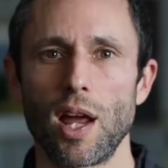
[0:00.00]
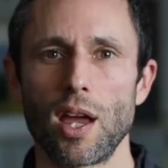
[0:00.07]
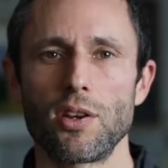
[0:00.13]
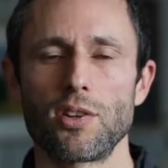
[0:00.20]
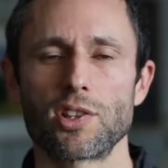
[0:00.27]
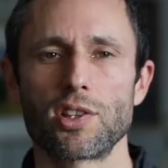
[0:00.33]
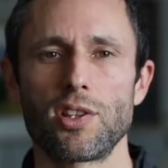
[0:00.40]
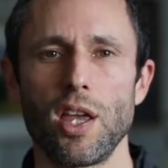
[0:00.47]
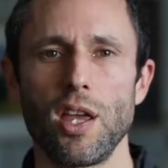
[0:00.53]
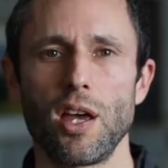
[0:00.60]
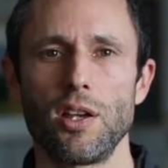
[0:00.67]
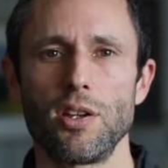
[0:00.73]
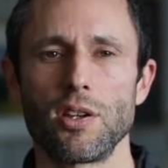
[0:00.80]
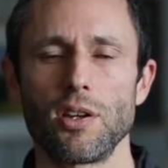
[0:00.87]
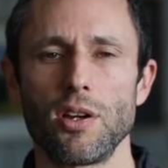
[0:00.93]
When I
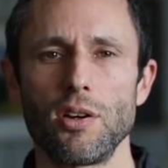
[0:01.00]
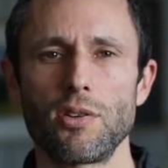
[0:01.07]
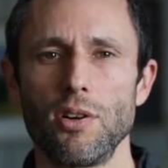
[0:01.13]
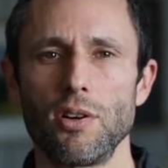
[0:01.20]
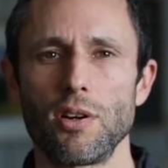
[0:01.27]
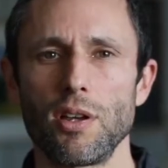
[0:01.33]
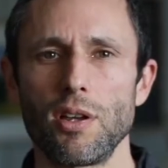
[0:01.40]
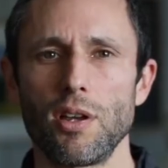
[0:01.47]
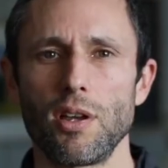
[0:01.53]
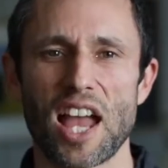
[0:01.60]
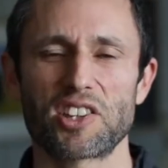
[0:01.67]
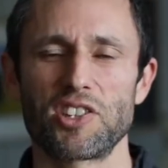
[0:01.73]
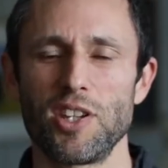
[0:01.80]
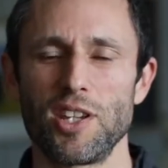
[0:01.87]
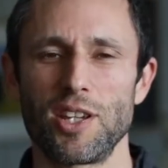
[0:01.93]
understand you're
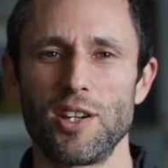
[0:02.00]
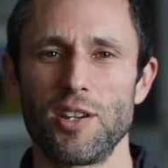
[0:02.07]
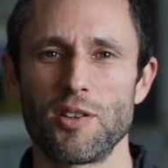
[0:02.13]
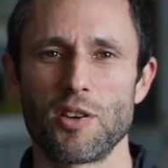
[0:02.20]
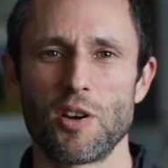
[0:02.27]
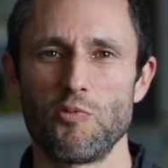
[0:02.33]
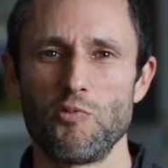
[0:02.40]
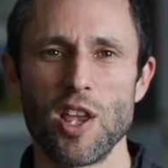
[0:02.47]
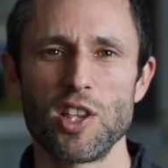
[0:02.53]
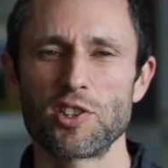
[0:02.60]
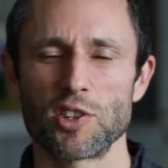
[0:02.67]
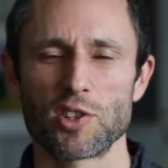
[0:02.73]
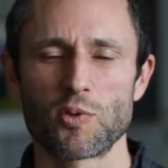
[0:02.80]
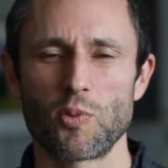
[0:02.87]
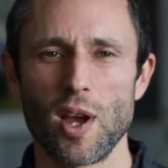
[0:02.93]
acting in a
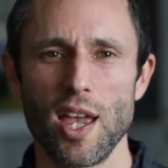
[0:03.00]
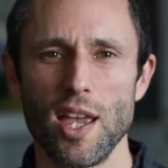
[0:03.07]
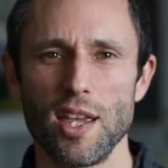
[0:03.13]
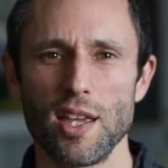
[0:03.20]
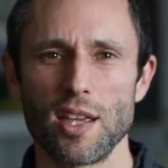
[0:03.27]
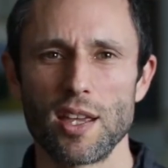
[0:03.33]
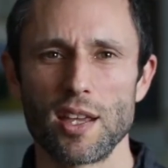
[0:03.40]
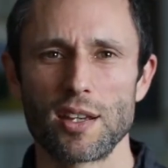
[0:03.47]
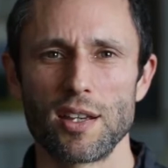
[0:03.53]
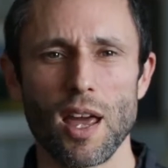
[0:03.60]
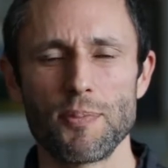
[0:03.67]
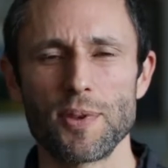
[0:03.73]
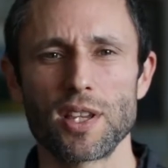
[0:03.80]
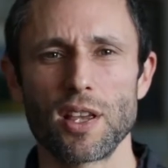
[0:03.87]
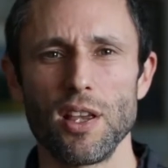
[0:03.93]
racist way,
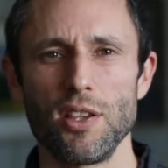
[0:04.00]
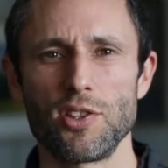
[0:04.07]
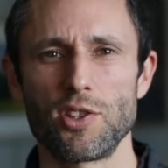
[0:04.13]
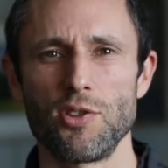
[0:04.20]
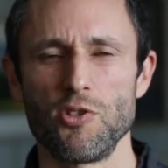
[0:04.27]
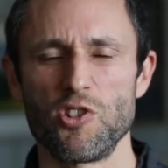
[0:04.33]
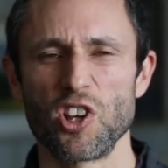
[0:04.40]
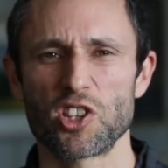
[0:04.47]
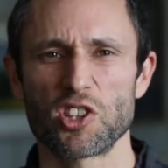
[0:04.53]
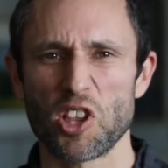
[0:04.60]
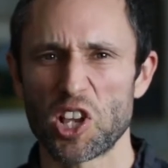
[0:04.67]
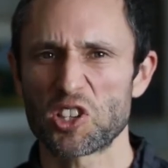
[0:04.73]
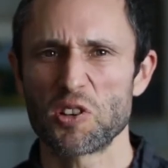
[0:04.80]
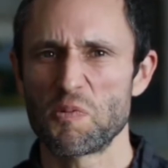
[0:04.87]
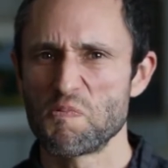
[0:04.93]
not because you're
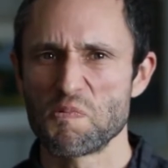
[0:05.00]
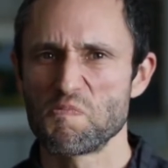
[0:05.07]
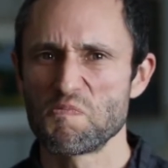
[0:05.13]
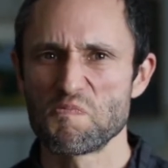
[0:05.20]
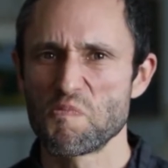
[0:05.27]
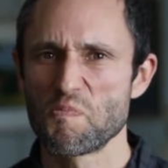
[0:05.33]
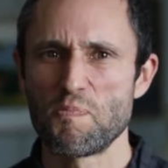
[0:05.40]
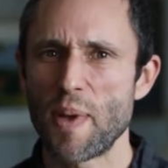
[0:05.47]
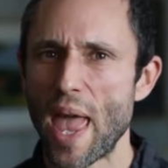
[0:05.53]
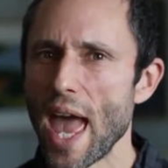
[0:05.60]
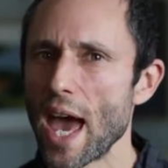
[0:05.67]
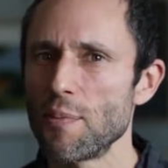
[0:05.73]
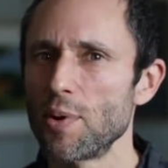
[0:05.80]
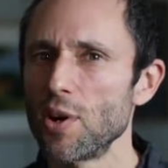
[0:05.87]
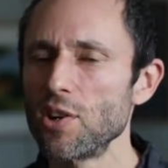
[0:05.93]
just like some
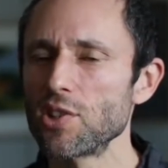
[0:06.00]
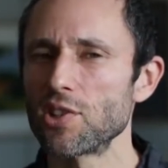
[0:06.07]
bad